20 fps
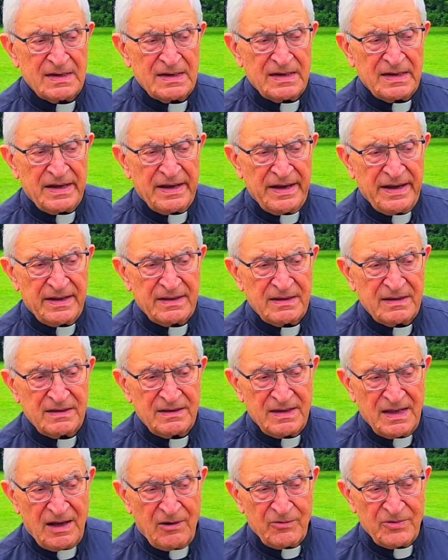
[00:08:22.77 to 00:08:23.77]
And
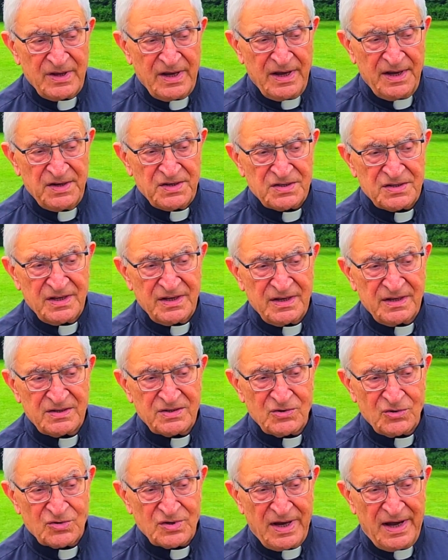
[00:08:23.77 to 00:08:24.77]
nowadays, the
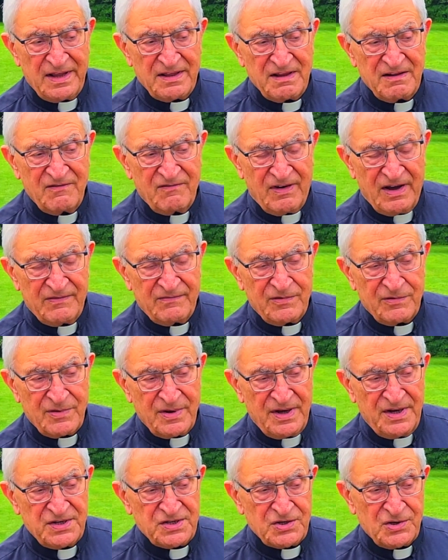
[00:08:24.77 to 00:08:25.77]
Society of Divine
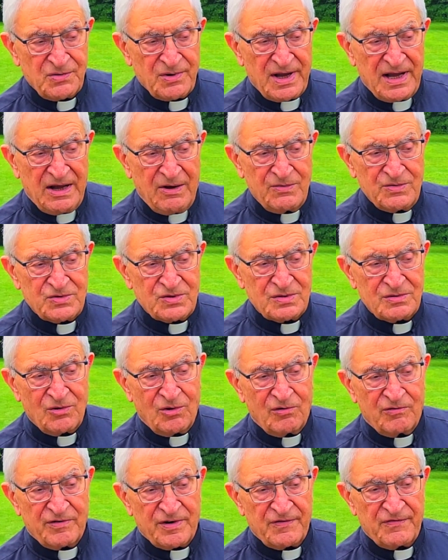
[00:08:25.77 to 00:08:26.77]
Vocation counts
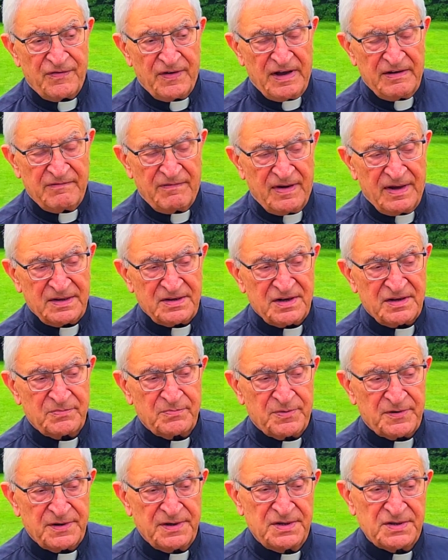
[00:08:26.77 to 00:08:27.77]
over 500
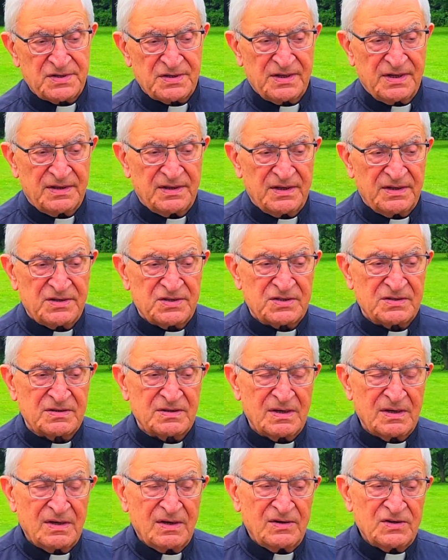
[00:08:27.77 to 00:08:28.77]
priests, and is
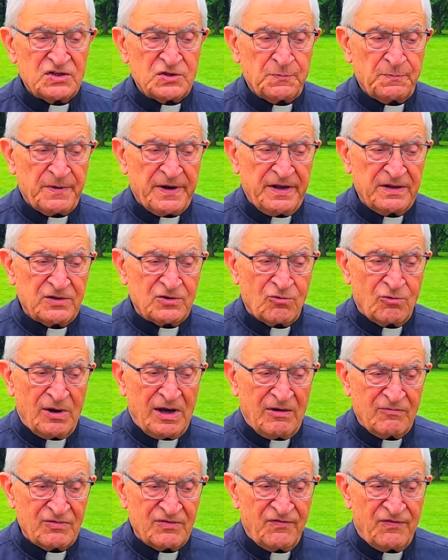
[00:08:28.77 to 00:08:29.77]
spread
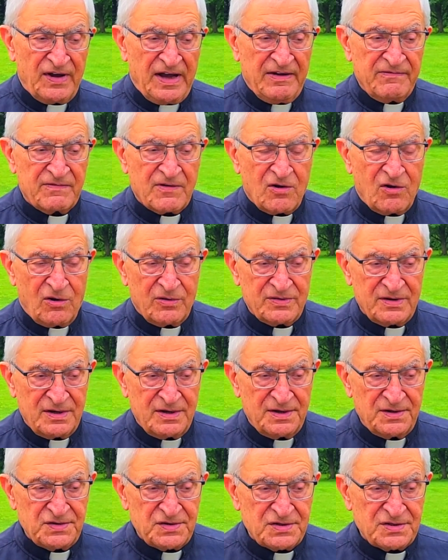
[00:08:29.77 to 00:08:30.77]
throughout 5
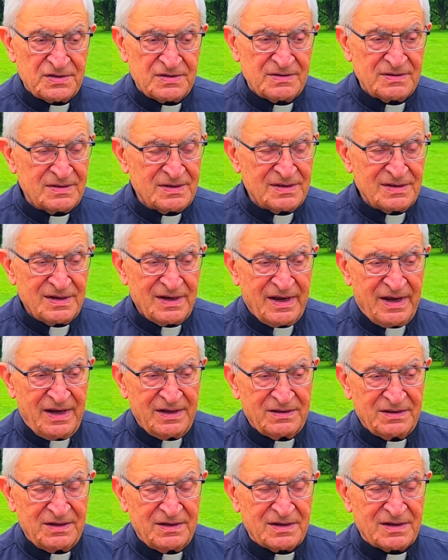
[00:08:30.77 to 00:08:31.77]
continents,
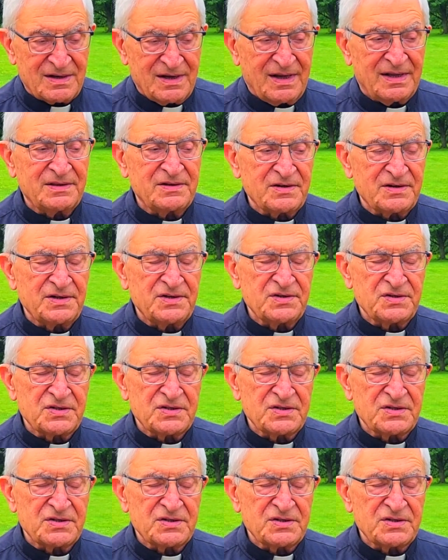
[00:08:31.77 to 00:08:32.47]
18 countries,